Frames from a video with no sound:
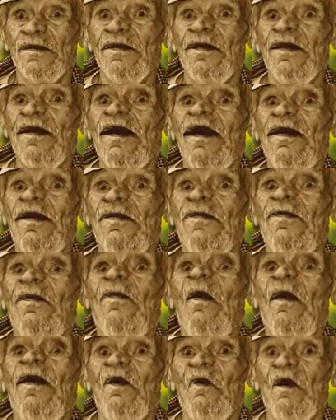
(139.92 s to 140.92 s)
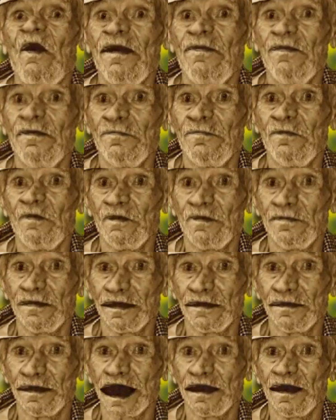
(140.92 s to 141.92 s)
and Treasury to
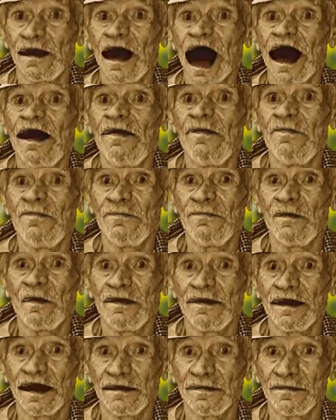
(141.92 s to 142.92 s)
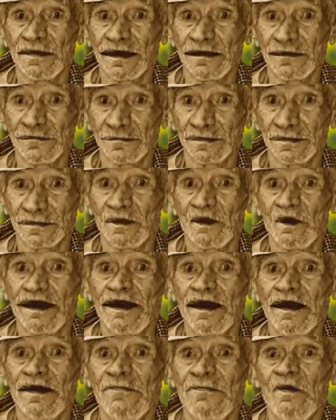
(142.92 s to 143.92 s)
keep count of the money he and his
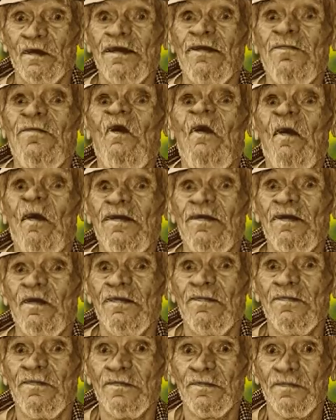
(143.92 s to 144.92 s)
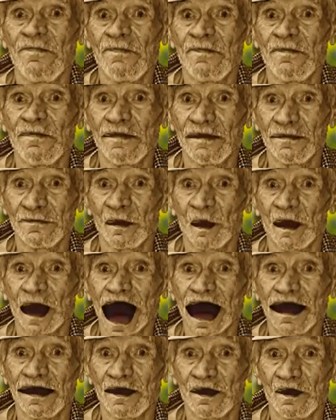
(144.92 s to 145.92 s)
friends protect and
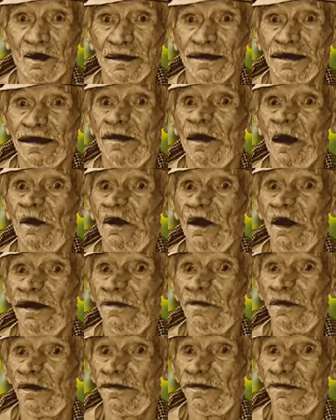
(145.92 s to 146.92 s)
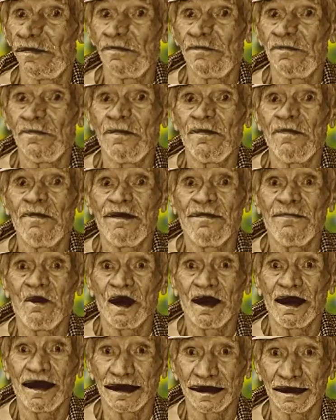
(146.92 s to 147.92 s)
wisely distribute and
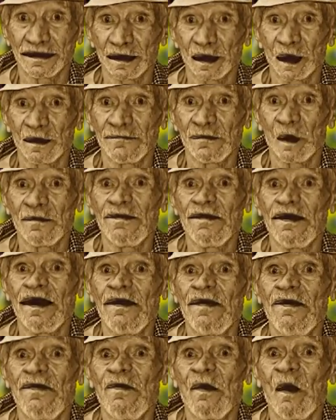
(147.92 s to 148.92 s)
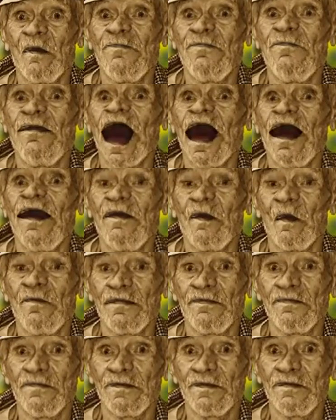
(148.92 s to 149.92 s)
spend in the name of the
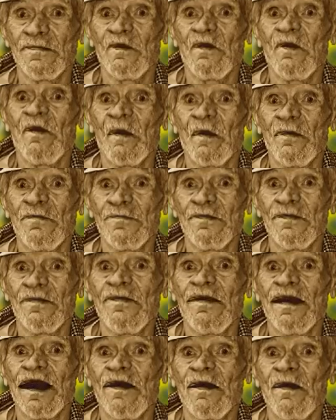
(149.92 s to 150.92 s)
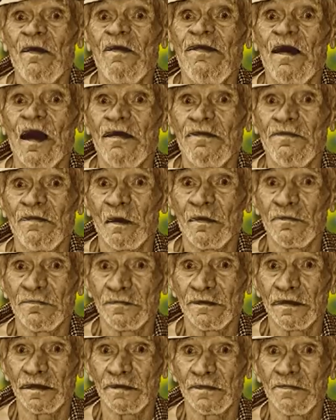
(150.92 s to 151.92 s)
American, soon to be the
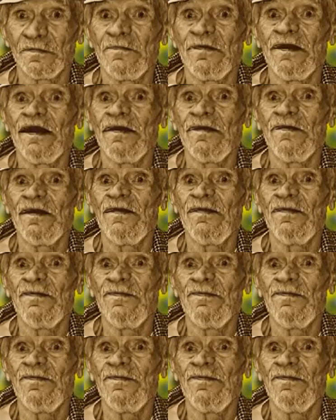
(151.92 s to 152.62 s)
Trumpian, people.